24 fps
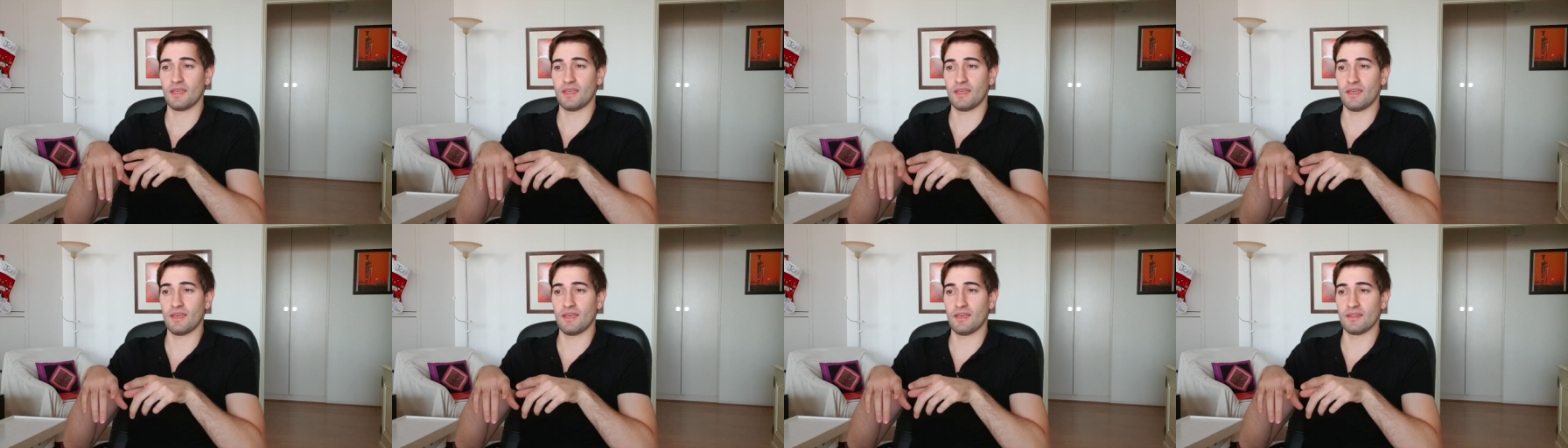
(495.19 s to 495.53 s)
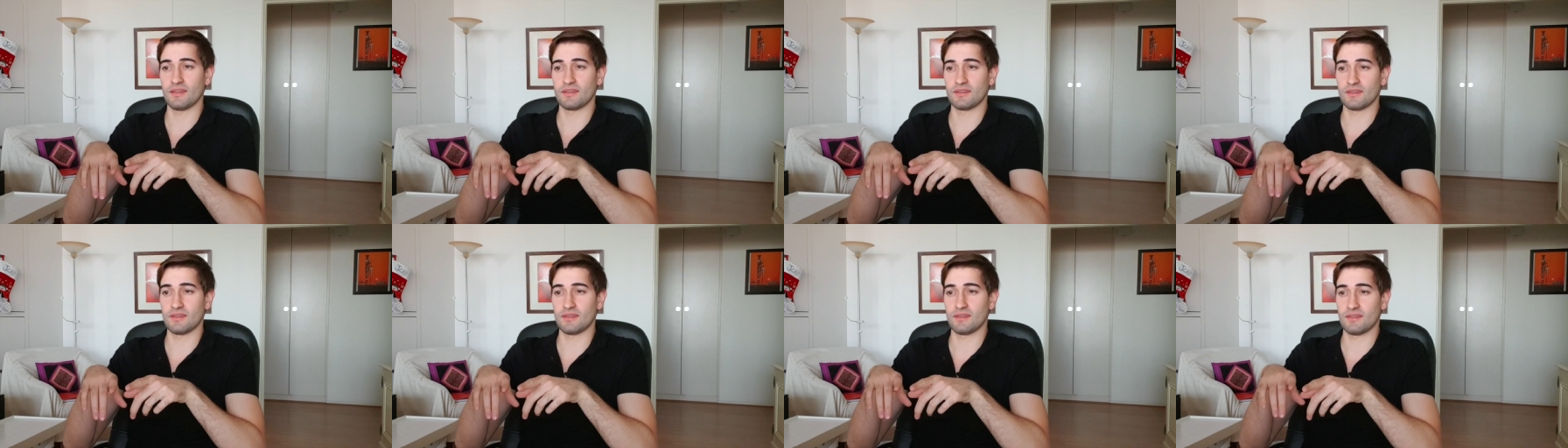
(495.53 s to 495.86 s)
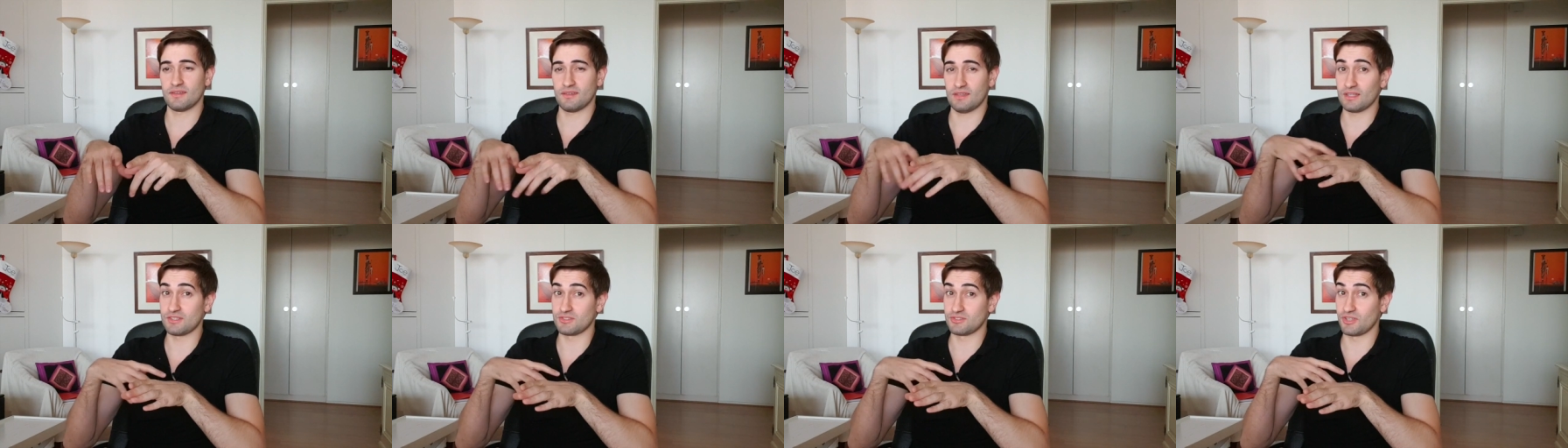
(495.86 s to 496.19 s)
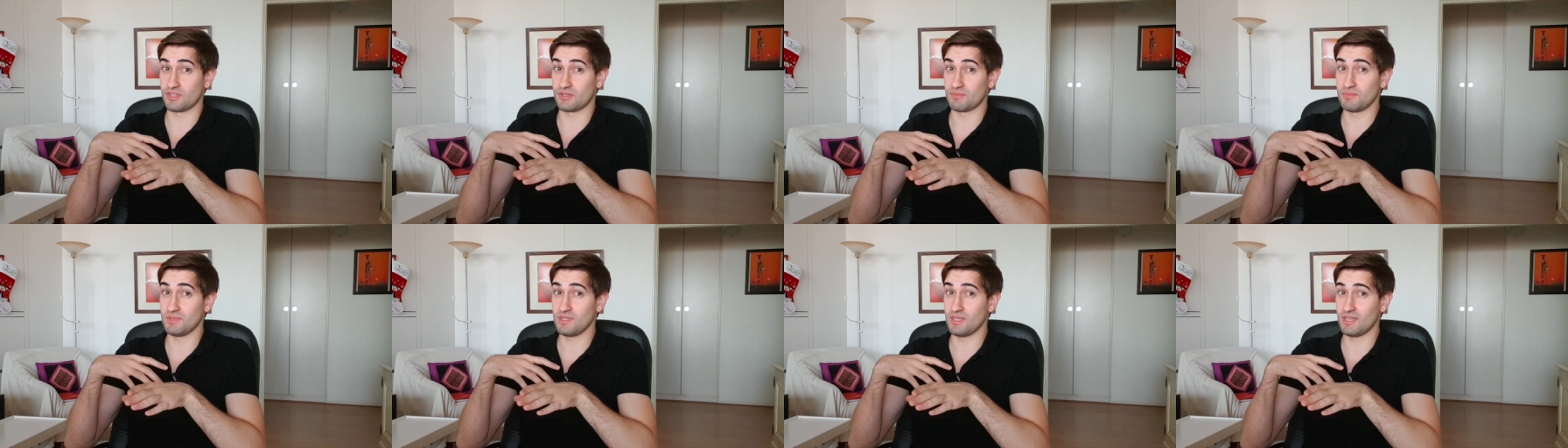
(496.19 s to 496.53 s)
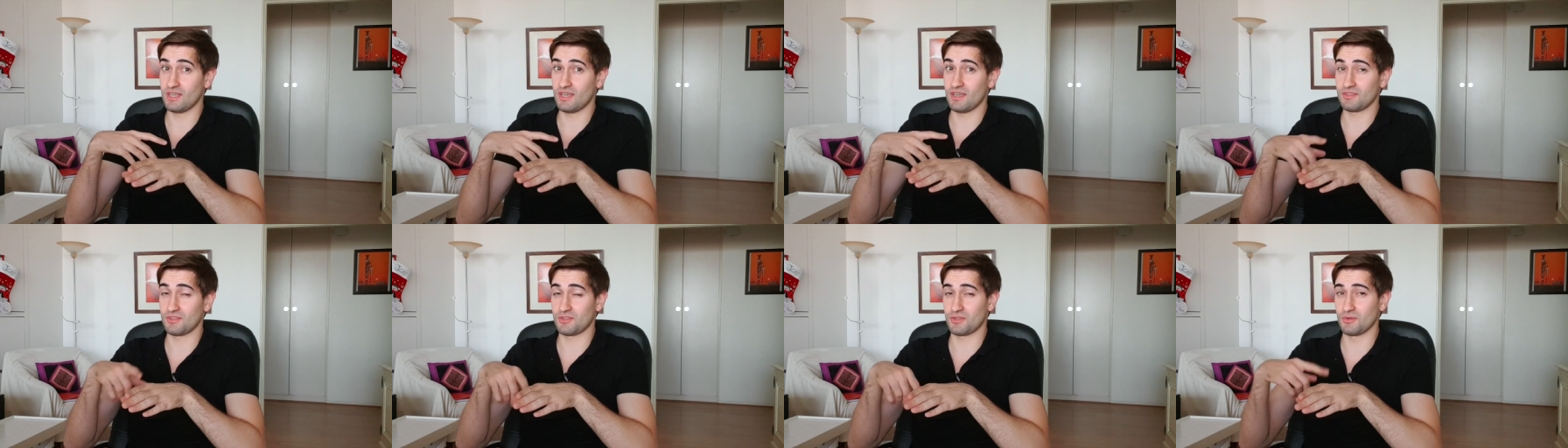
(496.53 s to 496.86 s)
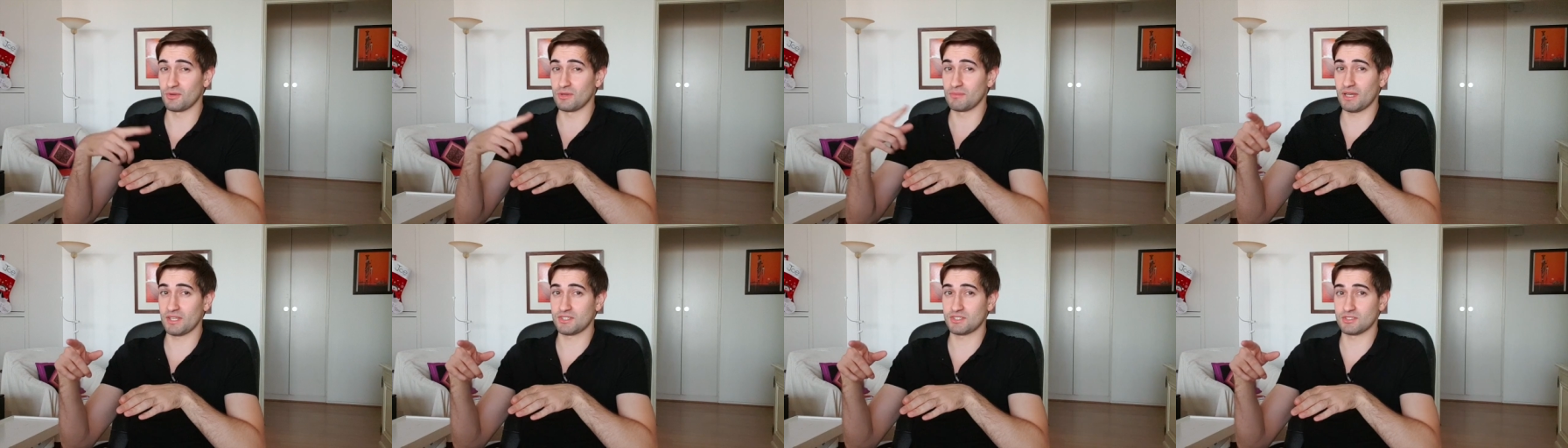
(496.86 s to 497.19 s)
and that's just me again. So
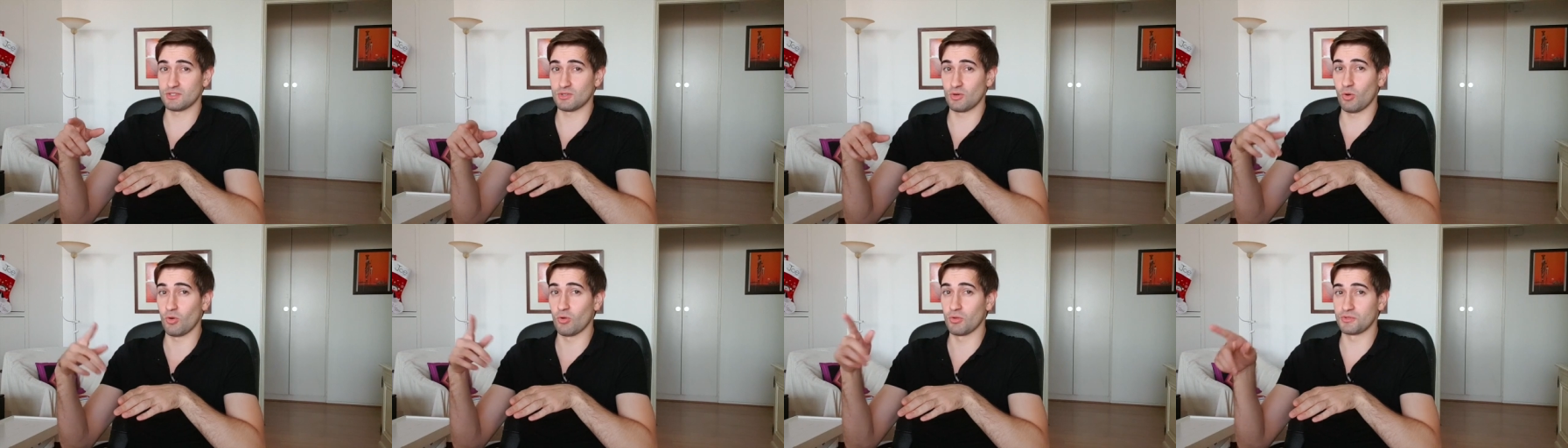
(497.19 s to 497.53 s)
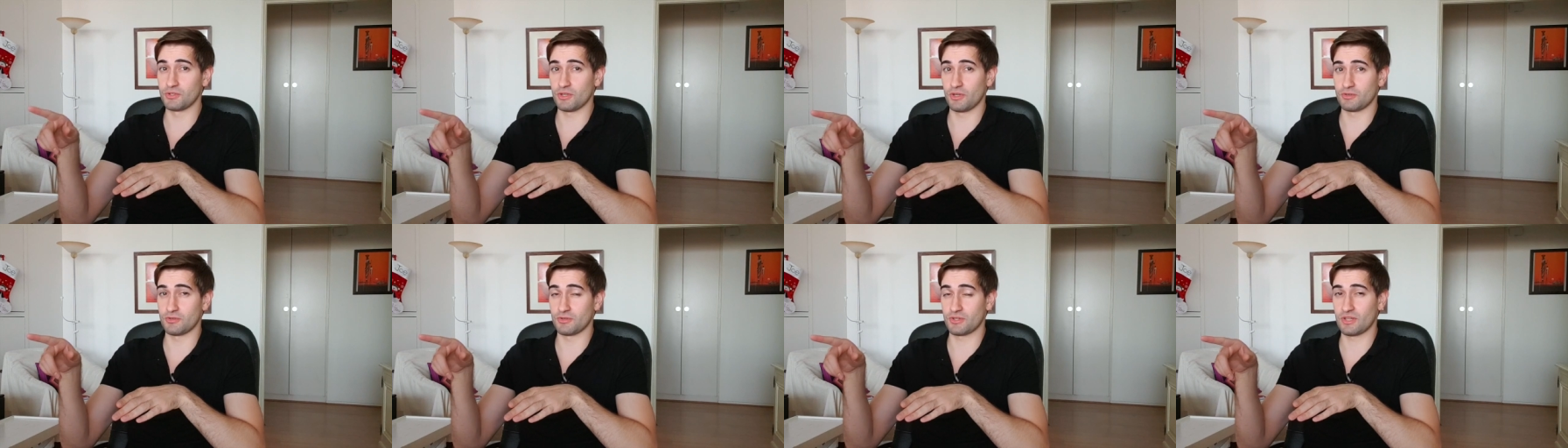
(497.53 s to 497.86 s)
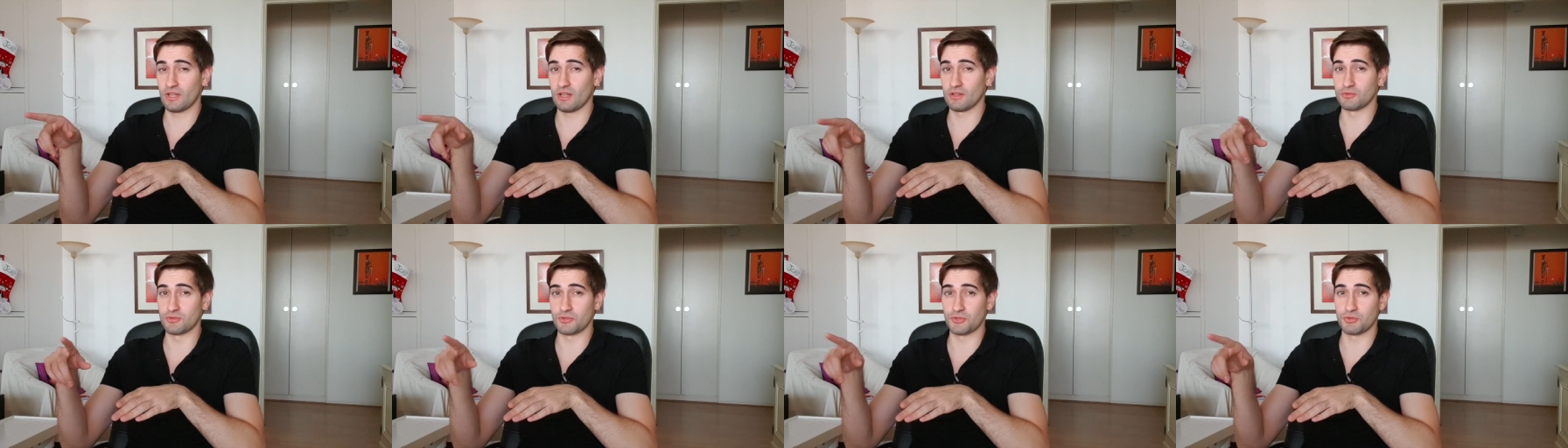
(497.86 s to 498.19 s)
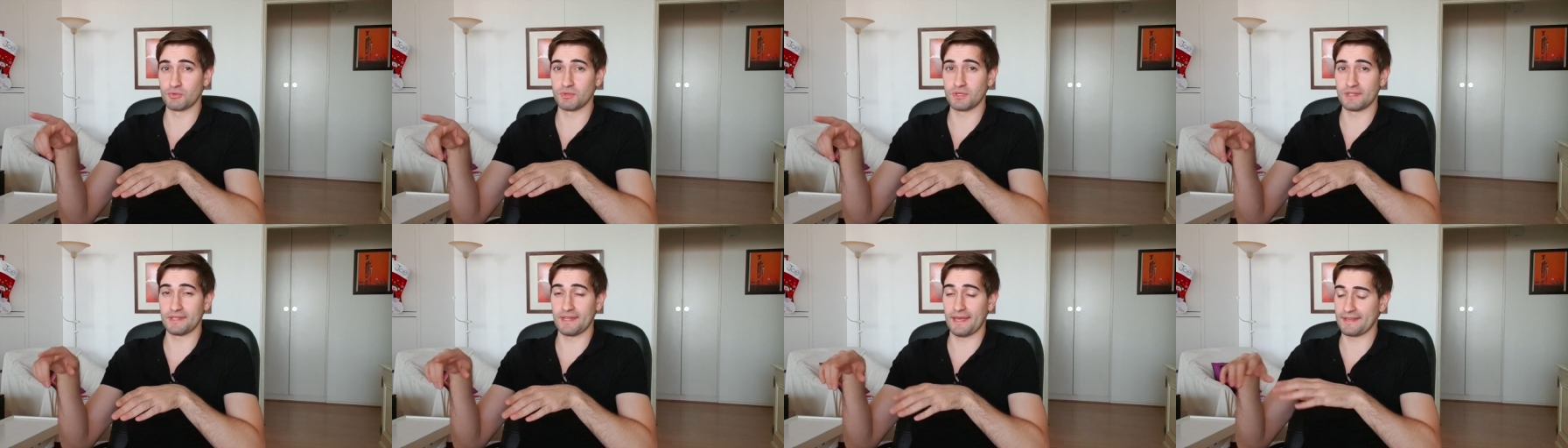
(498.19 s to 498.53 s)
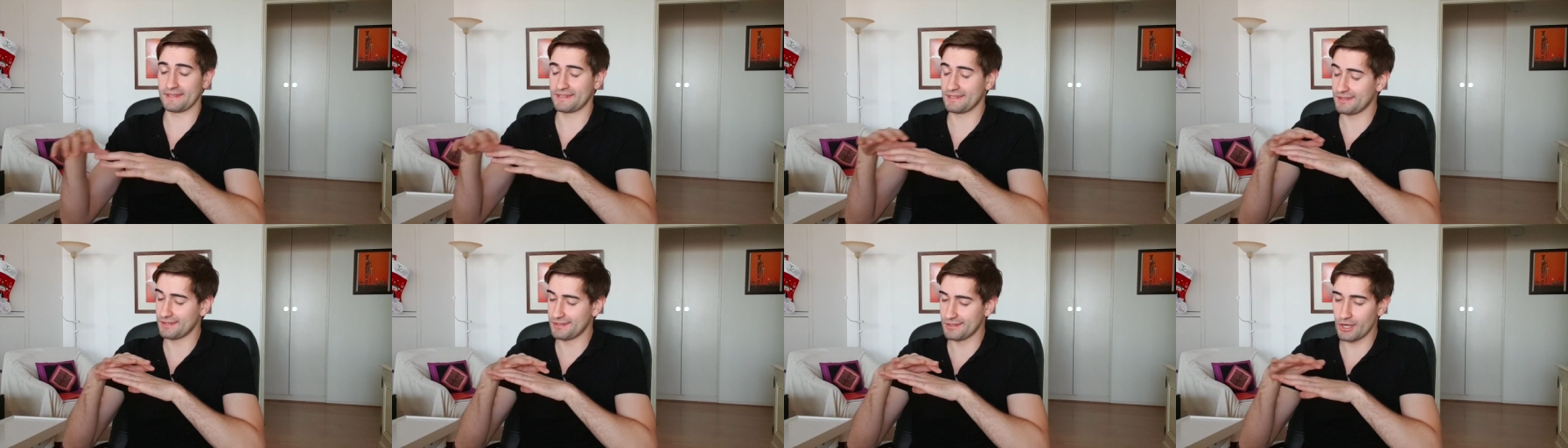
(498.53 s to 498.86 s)
imagine all the other sellers doing that.